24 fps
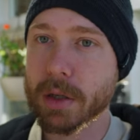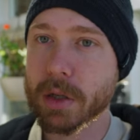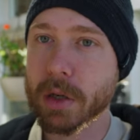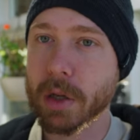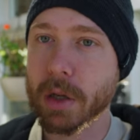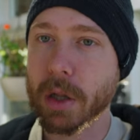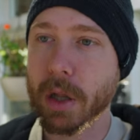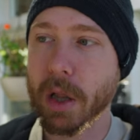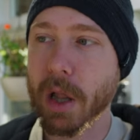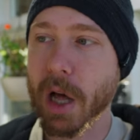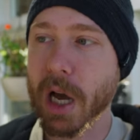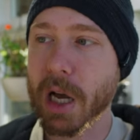to
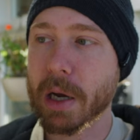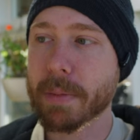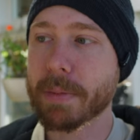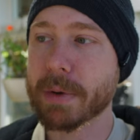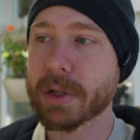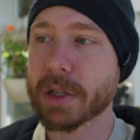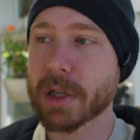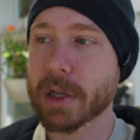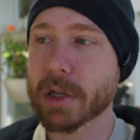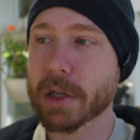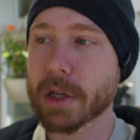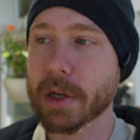the lock
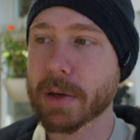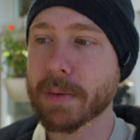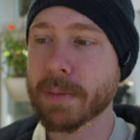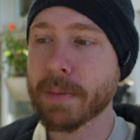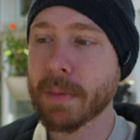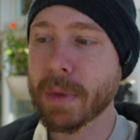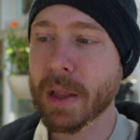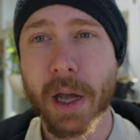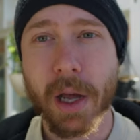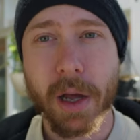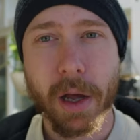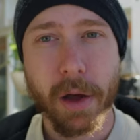position.
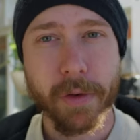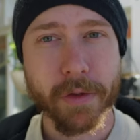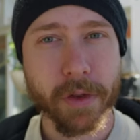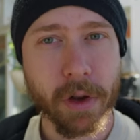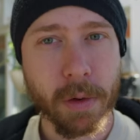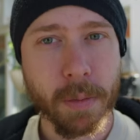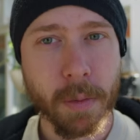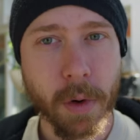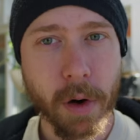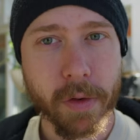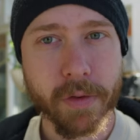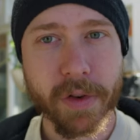A
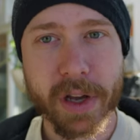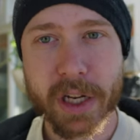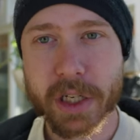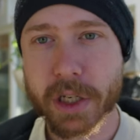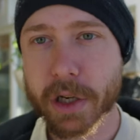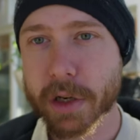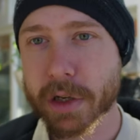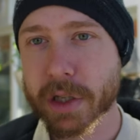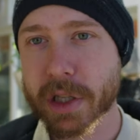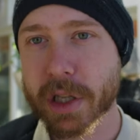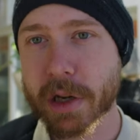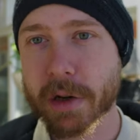few more
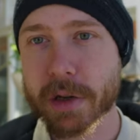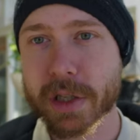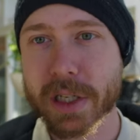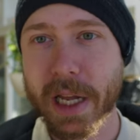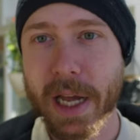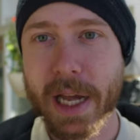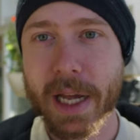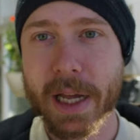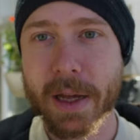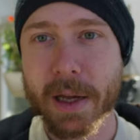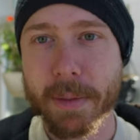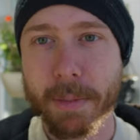features, there's
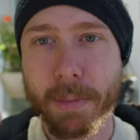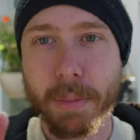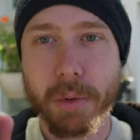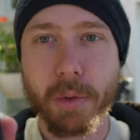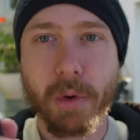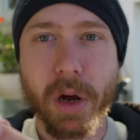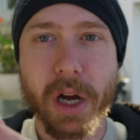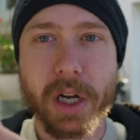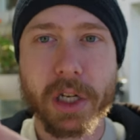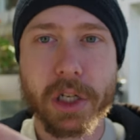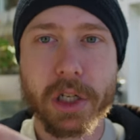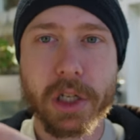a
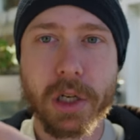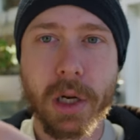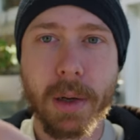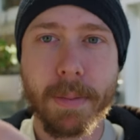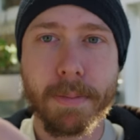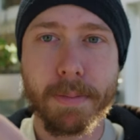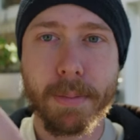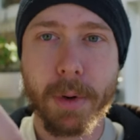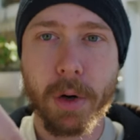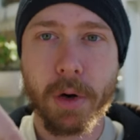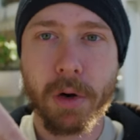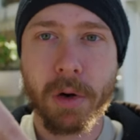brush.
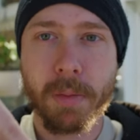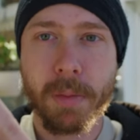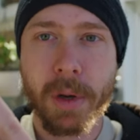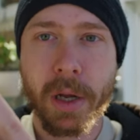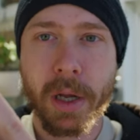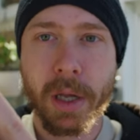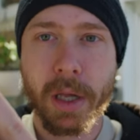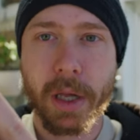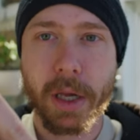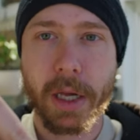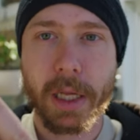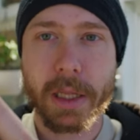Boom,
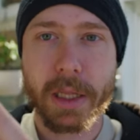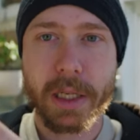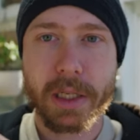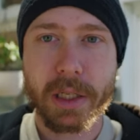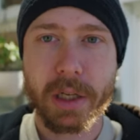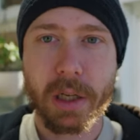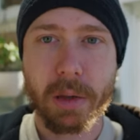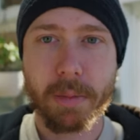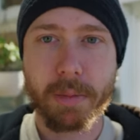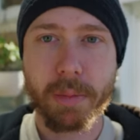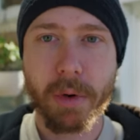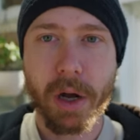you get this
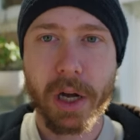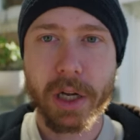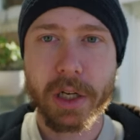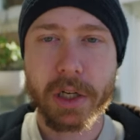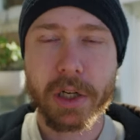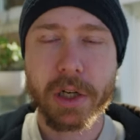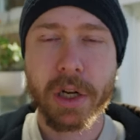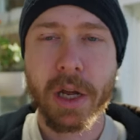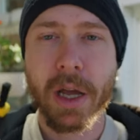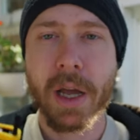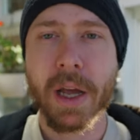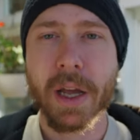little
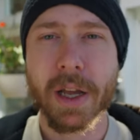brush.